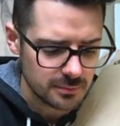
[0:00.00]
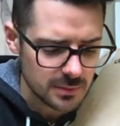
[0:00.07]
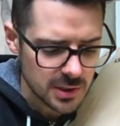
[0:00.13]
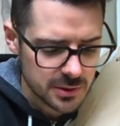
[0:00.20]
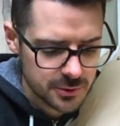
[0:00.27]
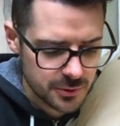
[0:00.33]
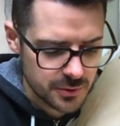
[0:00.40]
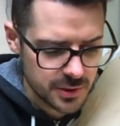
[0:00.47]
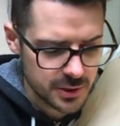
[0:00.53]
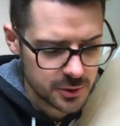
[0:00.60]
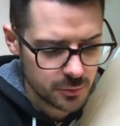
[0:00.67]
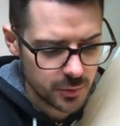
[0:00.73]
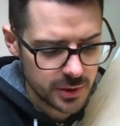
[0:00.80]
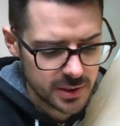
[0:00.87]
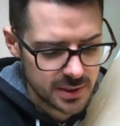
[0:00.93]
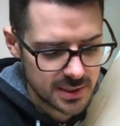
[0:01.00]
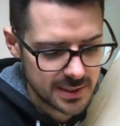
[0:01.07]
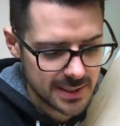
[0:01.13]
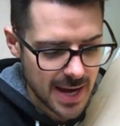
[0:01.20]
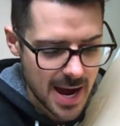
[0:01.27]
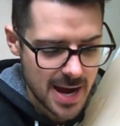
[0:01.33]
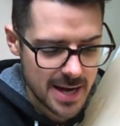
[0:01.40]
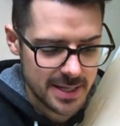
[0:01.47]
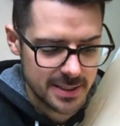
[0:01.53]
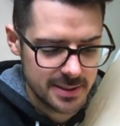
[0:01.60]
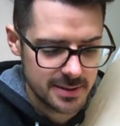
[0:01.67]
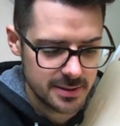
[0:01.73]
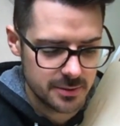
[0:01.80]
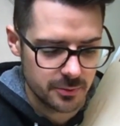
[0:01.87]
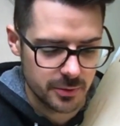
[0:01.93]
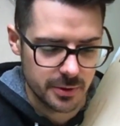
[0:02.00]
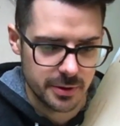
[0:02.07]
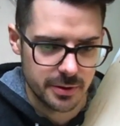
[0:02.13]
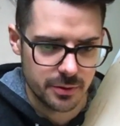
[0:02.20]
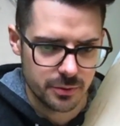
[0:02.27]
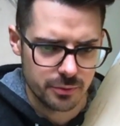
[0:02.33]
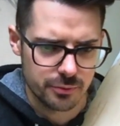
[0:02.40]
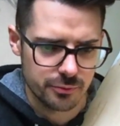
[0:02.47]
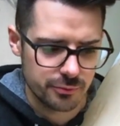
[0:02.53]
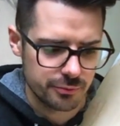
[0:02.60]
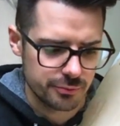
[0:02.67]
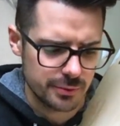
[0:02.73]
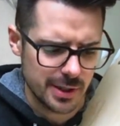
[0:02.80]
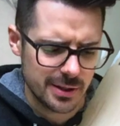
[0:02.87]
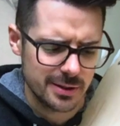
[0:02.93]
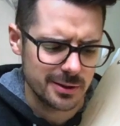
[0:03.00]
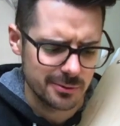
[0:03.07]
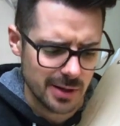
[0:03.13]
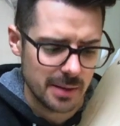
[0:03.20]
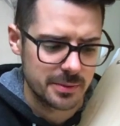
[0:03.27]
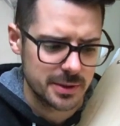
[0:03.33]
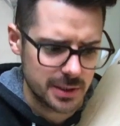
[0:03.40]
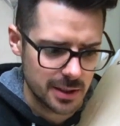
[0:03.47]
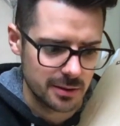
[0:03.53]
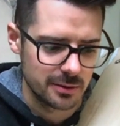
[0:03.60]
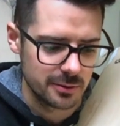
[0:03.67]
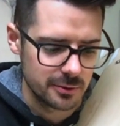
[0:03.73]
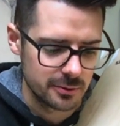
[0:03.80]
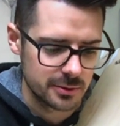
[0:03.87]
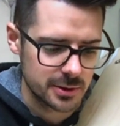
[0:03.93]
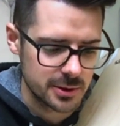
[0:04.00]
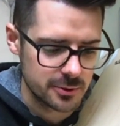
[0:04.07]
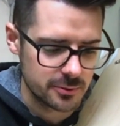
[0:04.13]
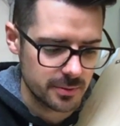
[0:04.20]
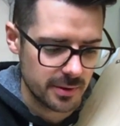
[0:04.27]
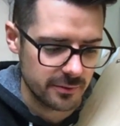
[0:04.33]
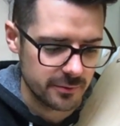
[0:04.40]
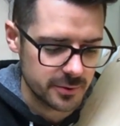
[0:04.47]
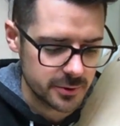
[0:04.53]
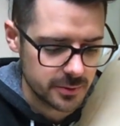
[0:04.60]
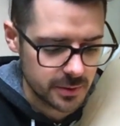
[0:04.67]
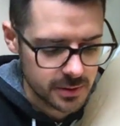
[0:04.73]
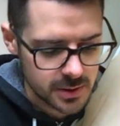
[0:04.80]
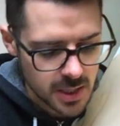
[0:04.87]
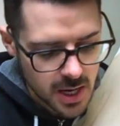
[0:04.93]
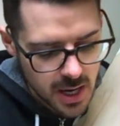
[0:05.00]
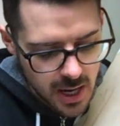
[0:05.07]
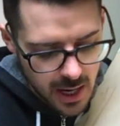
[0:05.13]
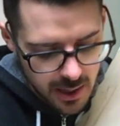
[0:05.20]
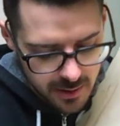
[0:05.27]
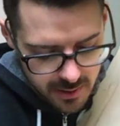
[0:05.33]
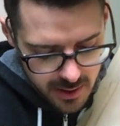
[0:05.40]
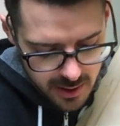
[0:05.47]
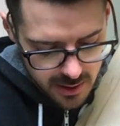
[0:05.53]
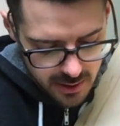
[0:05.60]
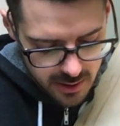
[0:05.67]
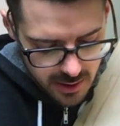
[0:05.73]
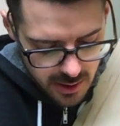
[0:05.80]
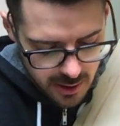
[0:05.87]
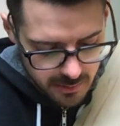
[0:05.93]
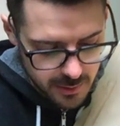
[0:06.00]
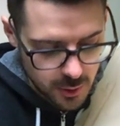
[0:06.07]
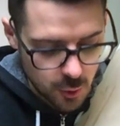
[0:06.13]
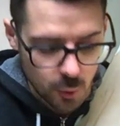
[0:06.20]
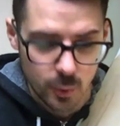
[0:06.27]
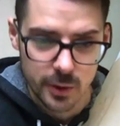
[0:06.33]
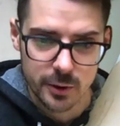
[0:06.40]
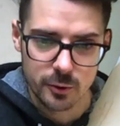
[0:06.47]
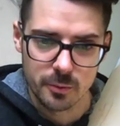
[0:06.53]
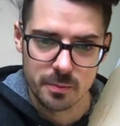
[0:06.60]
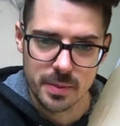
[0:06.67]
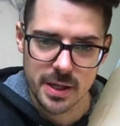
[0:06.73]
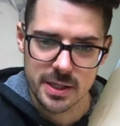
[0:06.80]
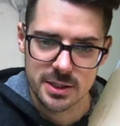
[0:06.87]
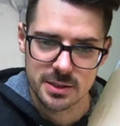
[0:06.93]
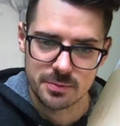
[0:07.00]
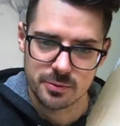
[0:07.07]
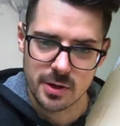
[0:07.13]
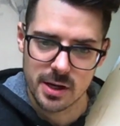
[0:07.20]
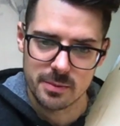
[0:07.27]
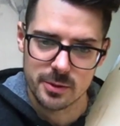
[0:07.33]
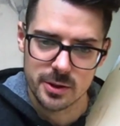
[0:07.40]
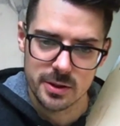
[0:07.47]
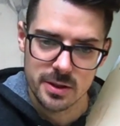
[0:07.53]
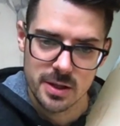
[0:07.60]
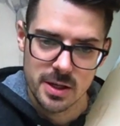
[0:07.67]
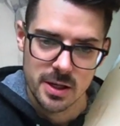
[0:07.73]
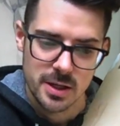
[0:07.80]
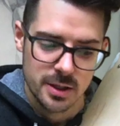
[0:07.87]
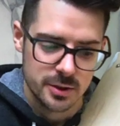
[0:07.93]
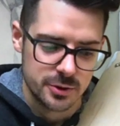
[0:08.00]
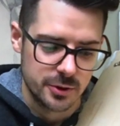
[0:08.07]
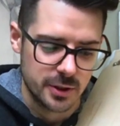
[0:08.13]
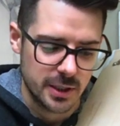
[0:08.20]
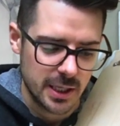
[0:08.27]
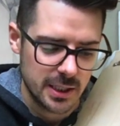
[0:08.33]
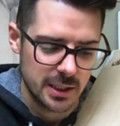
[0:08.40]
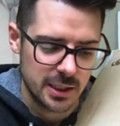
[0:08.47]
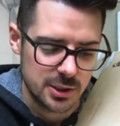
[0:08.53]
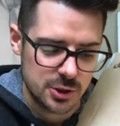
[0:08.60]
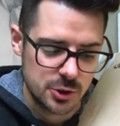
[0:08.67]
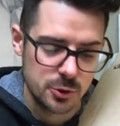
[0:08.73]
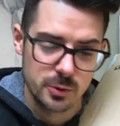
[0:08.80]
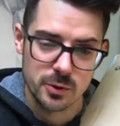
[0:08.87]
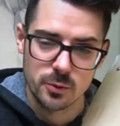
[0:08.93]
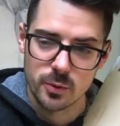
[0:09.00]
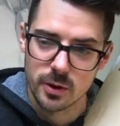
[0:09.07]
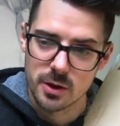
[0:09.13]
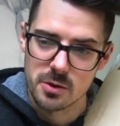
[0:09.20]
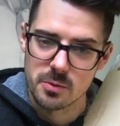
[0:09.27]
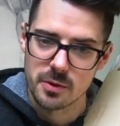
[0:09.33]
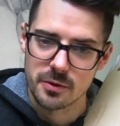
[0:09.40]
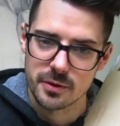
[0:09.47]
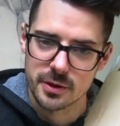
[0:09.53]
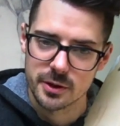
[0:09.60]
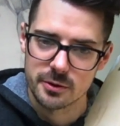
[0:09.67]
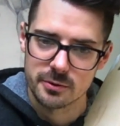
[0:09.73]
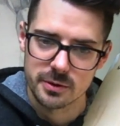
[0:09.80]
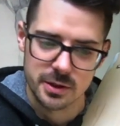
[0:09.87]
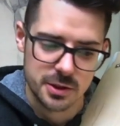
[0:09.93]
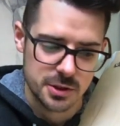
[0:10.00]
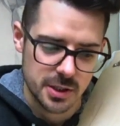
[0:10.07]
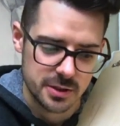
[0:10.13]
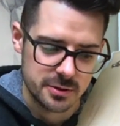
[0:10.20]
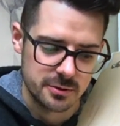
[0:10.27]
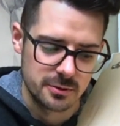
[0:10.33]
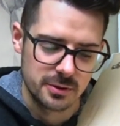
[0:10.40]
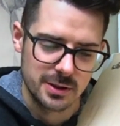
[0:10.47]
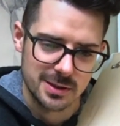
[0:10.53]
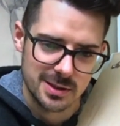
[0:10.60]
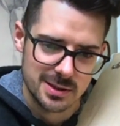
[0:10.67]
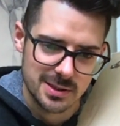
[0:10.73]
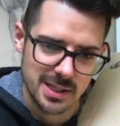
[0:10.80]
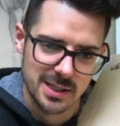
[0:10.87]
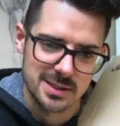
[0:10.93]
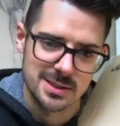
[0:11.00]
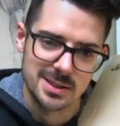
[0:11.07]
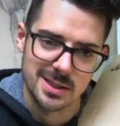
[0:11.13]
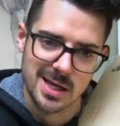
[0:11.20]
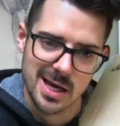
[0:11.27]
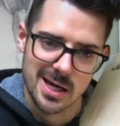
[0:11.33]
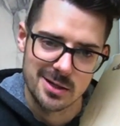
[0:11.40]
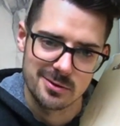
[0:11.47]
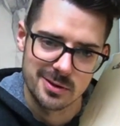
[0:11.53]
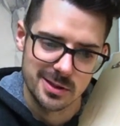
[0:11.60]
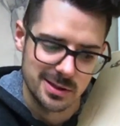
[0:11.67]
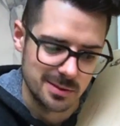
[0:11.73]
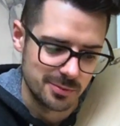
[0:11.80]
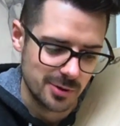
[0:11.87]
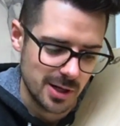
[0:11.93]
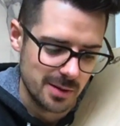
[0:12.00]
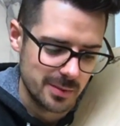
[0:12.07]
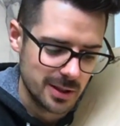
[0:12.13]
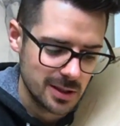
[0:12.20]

So this was sized with, I think, rabbit skin glue, because that's one of my first ones, and then an oil-based primer. So you can kind of get 2-in-1 with an acrylic gesso. You get the sizing and you get the priming.